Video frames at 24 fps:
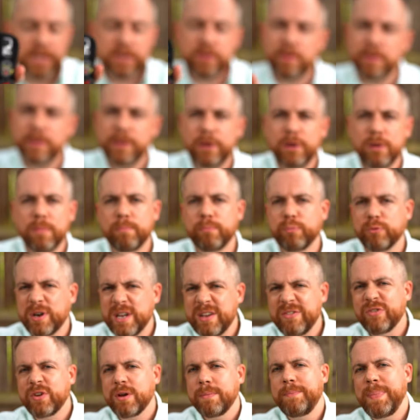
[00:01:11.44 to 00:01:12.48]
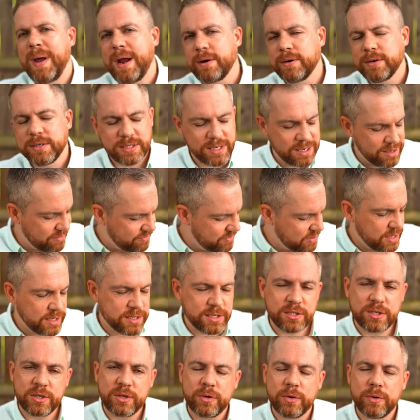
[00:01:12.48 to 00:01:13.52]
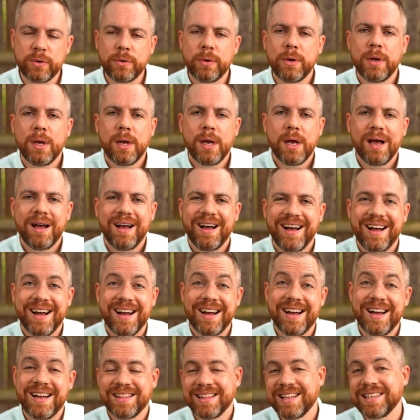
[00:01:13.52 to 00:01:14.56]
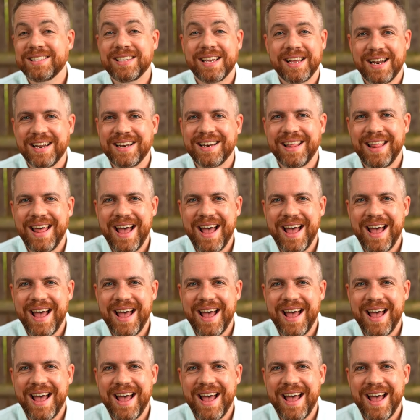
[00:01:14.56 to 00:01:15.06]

do a little brief comparison of these two, uh, and let's get into